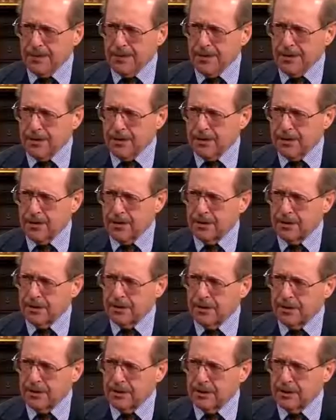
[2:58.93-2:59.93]
do not
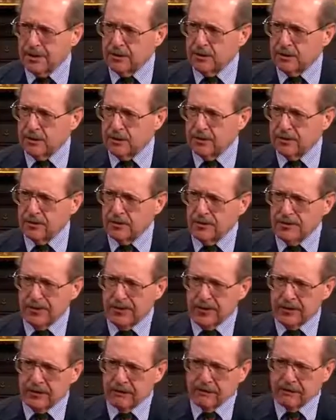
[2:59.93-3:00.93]
occur in equal
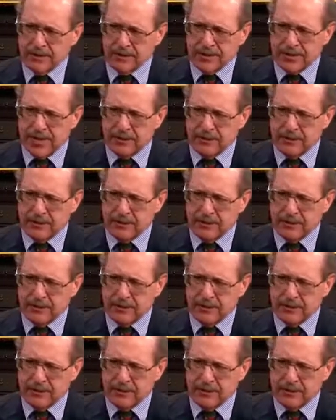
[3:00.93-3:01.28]
and the